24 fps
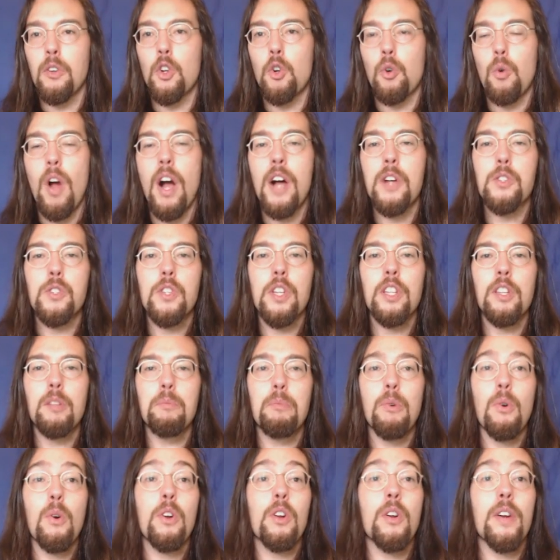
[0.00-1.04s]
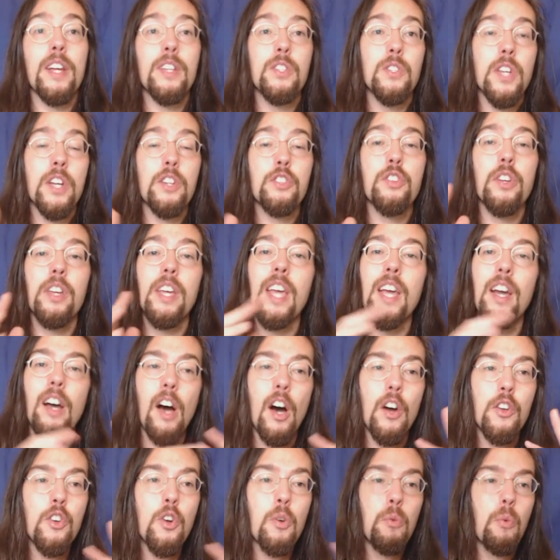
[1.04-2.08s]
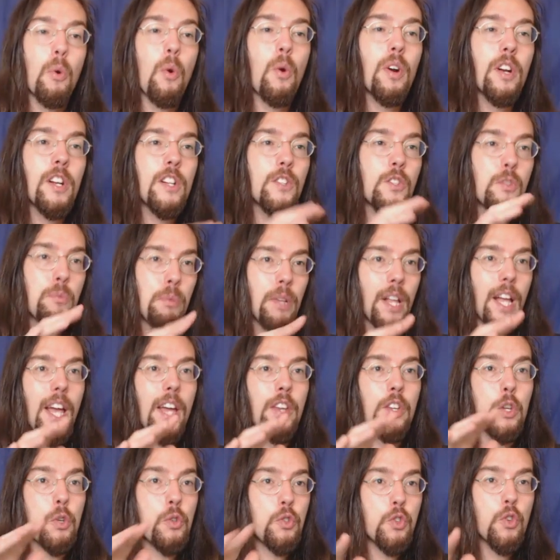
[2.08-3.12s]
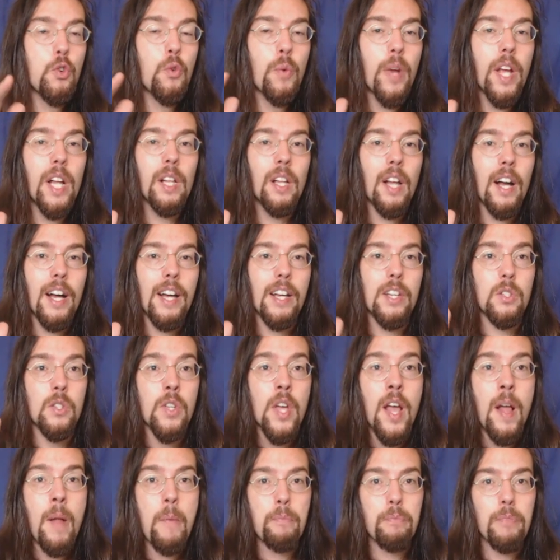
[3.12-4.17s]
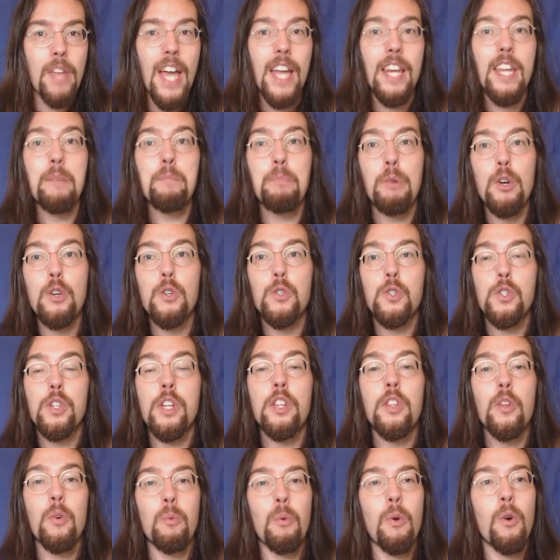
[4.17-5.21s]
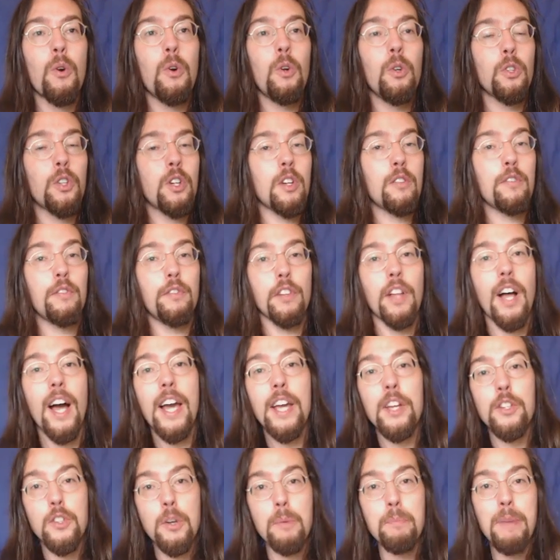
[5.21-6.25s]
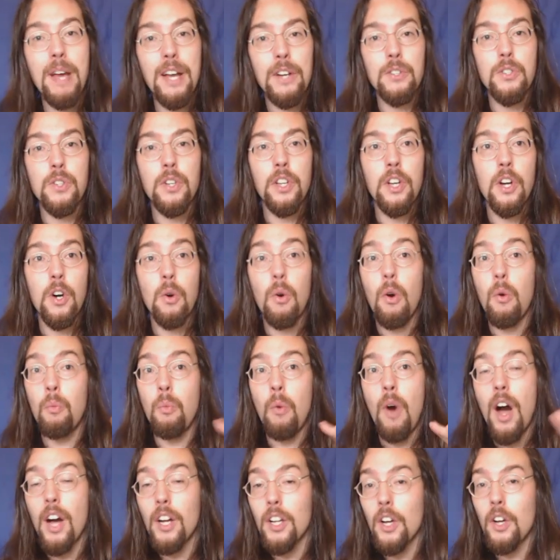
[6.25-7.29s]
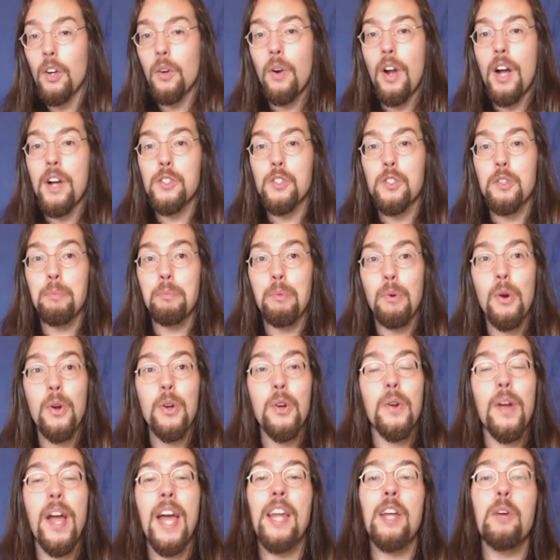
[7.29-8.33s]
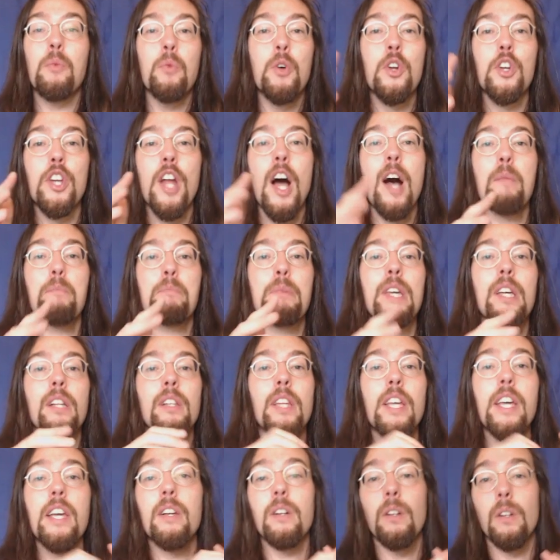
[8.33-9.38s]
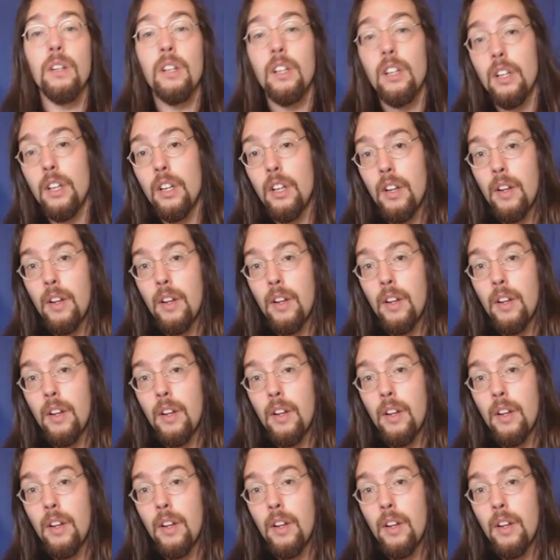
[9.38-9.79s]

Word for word: crossing the border. Essentially, under Warren's plan, you do realize any person in the world could fly to Mexico, walk across the border, and it would not be illegal.